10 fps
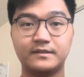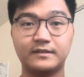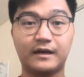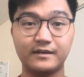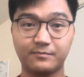
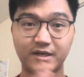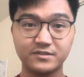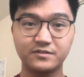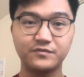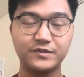On a
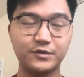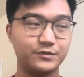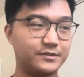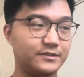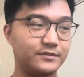positive
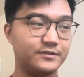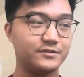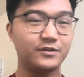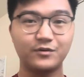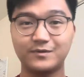note, let's
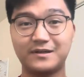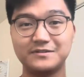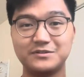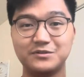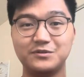go on
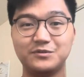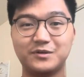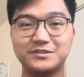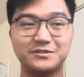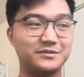to
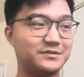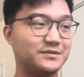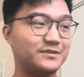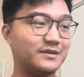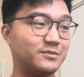
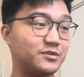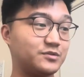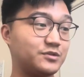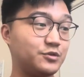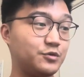question number
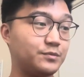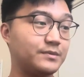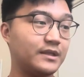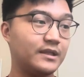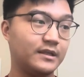2.
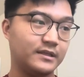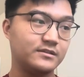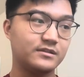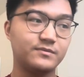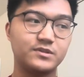
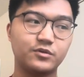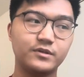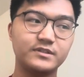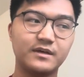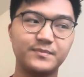Some story
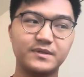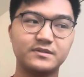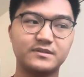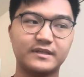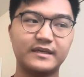
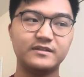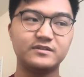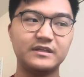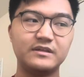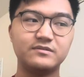topics and
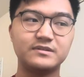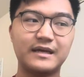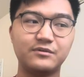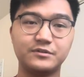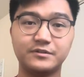themes that I
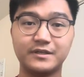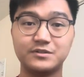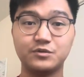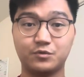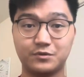would like
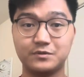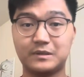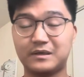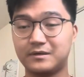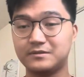to work
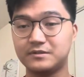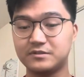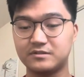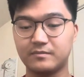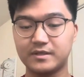on this
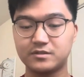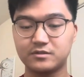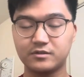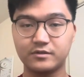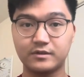
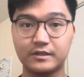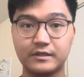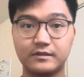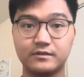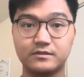semester
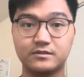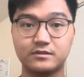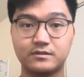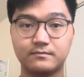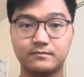
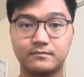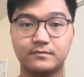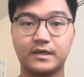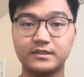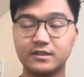is,
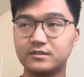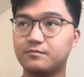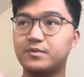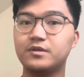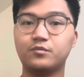I think the
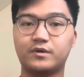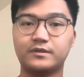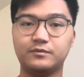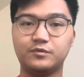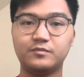big
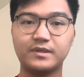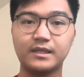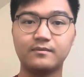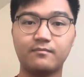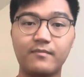one would
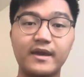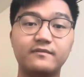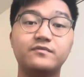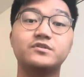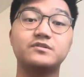be man
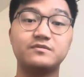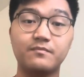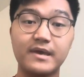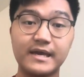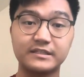versus
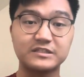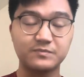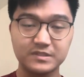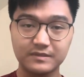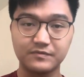man,
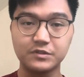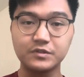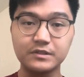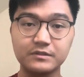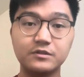
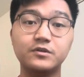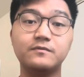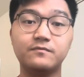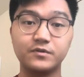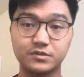specifically
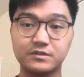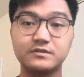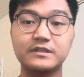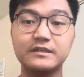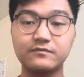good versus
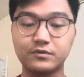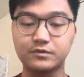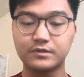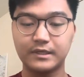evil.